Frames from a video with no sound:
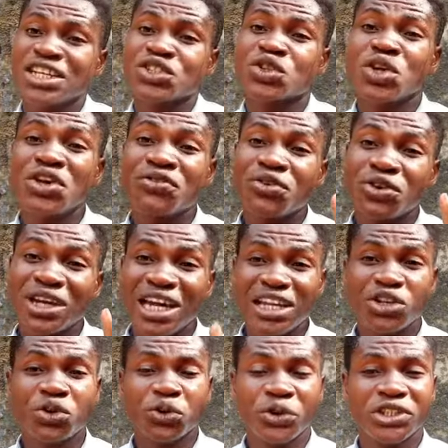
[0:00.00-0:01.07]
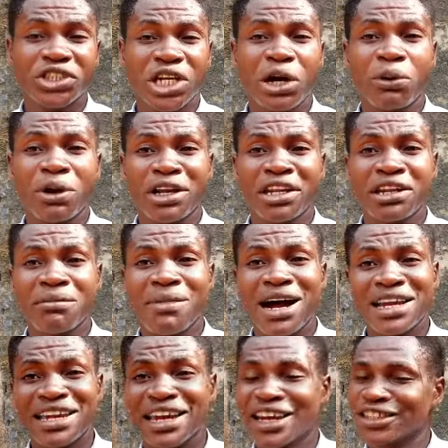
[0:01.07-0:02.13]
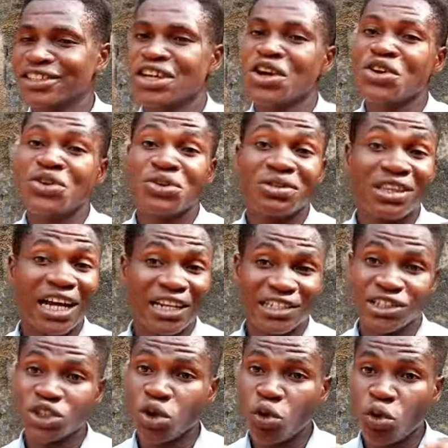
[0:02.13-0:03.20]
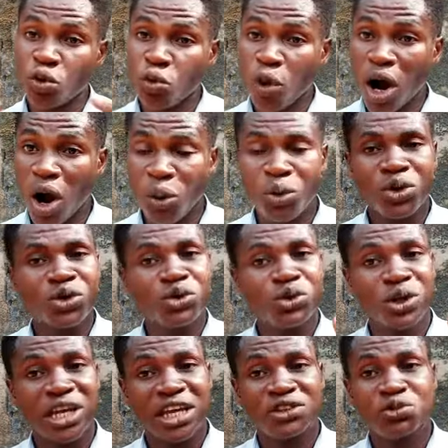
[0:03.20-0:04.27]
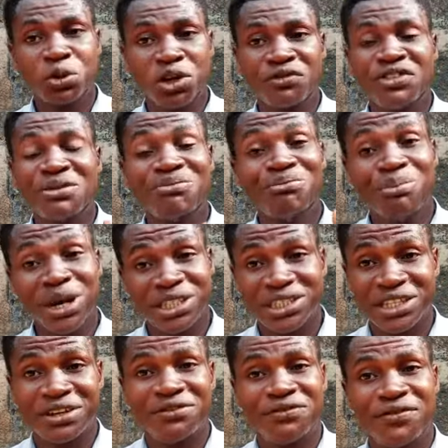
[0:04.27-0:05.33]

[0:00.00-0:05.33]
So if you get the original one in the market, that is wow. You get one of the best